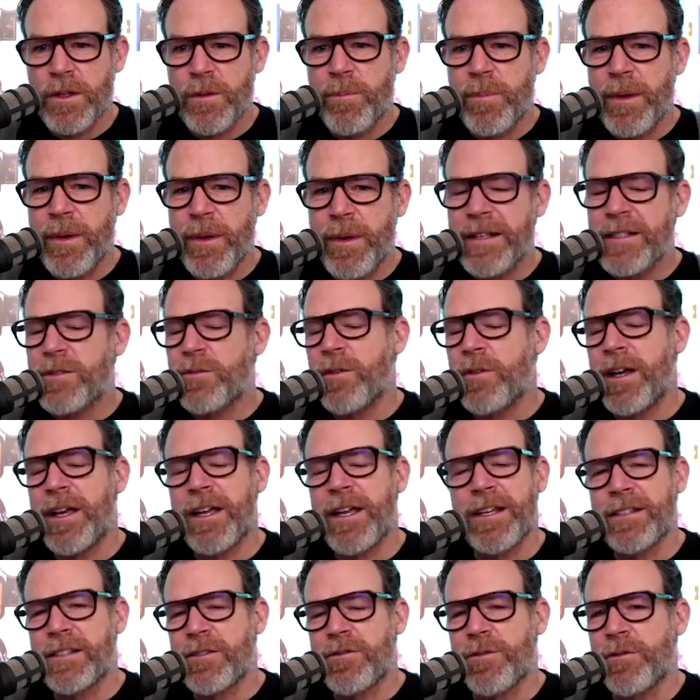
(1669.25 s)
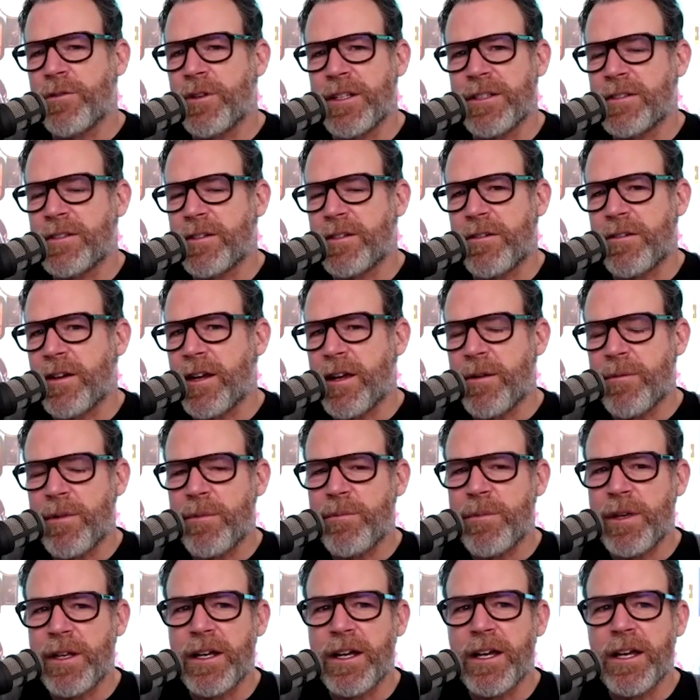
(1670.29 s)
best way is through Instagram. I
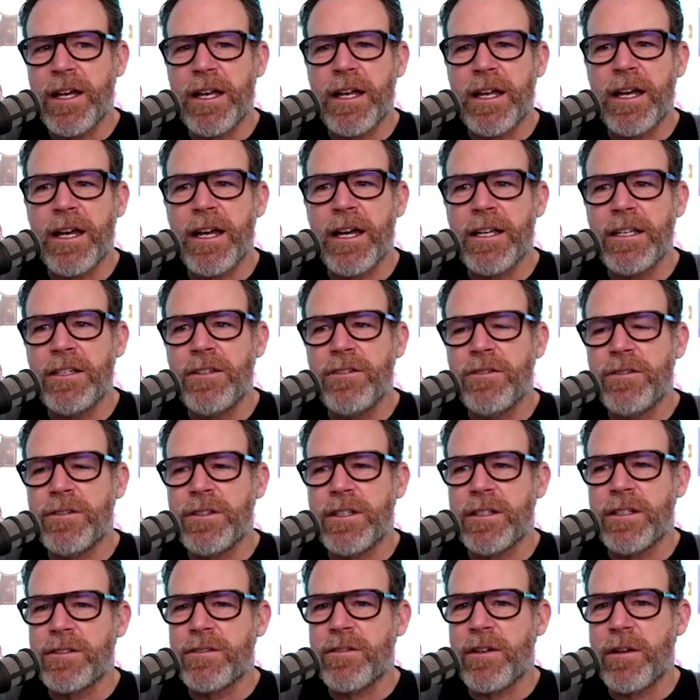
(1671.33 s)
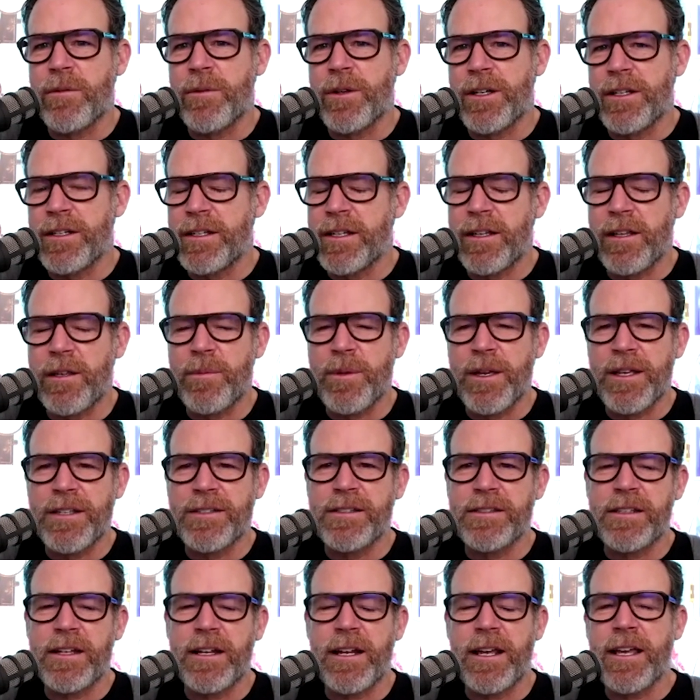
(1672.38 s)
mean, I use Instagram on a daily
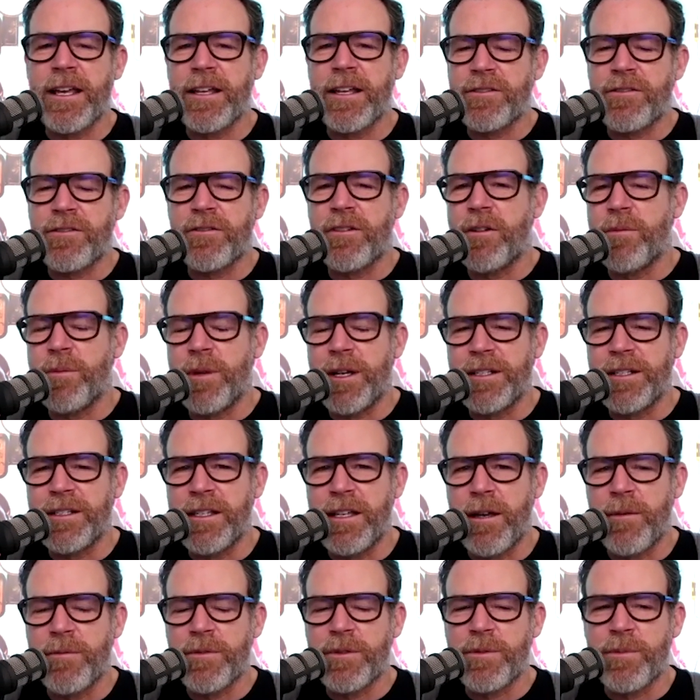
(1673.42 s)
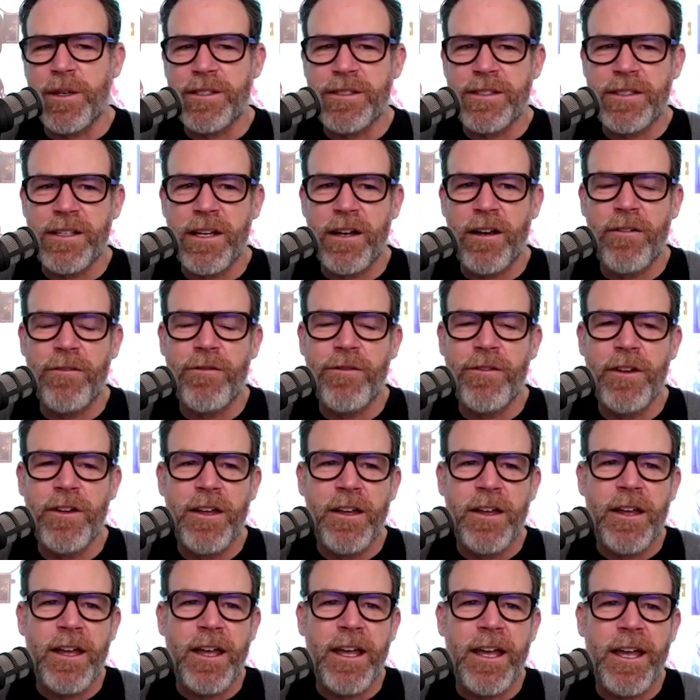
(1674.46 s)
basis and I answer all my DMs myself.
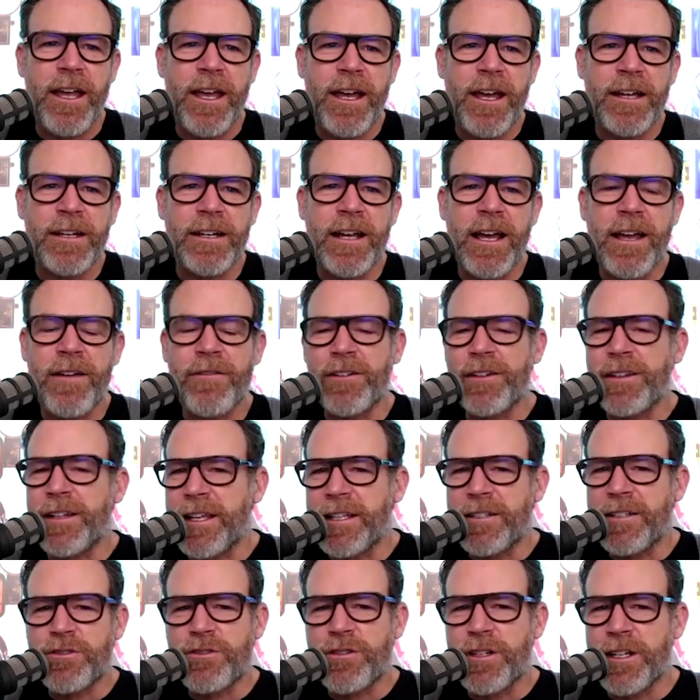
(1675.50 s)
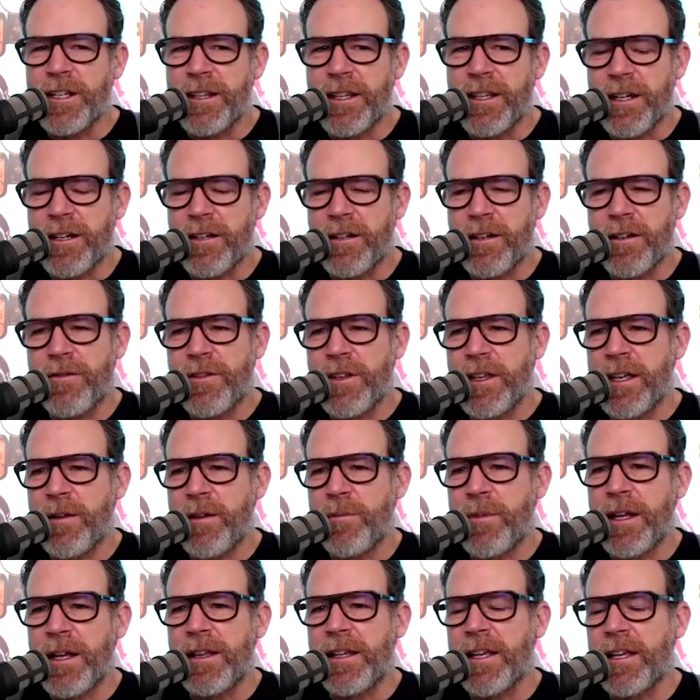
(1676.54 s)
And I have a link tree there. If you
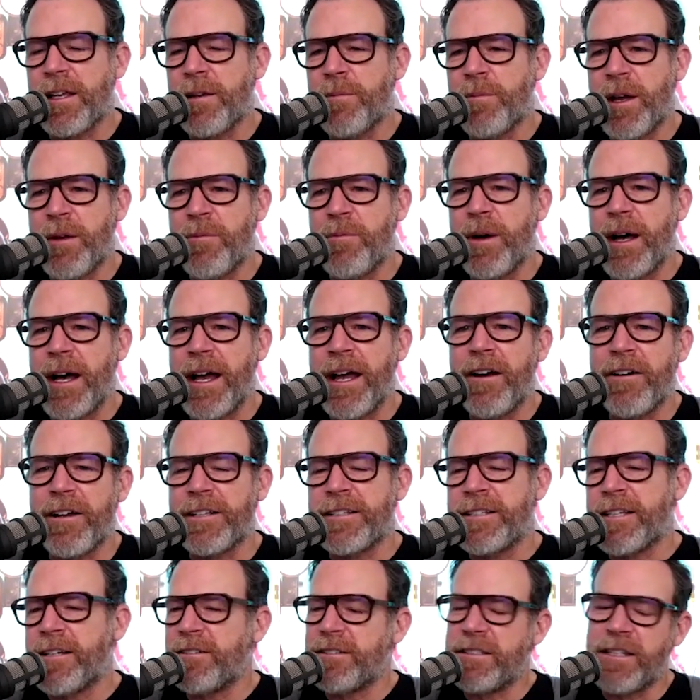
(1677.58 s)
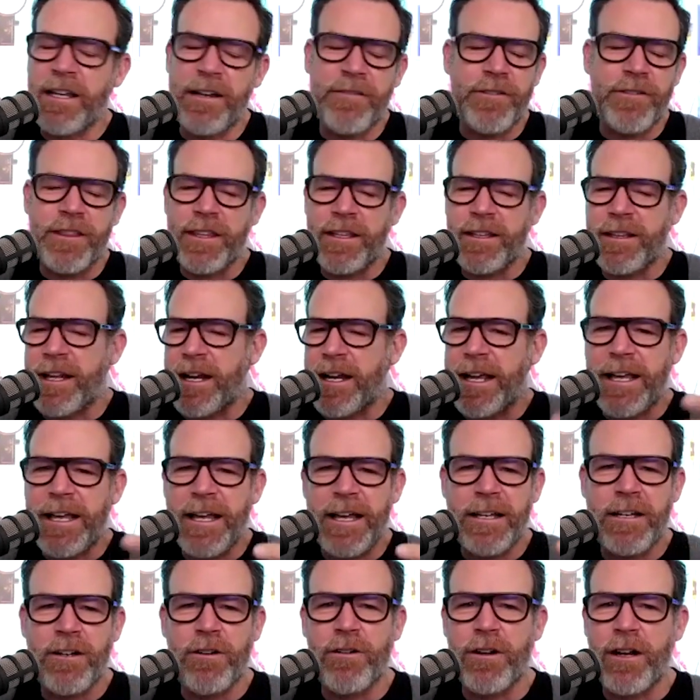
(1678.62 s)
hit my link in my bio, it tells you everything that I
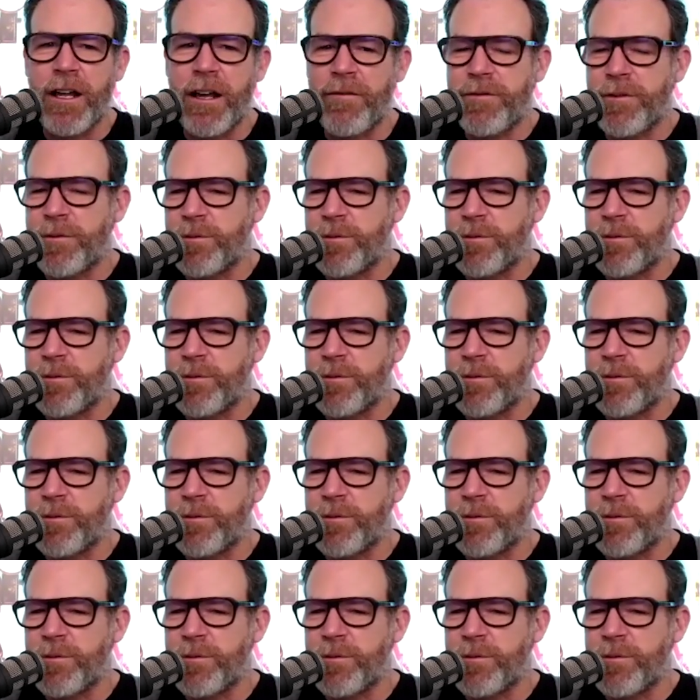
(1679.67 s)
got going on, from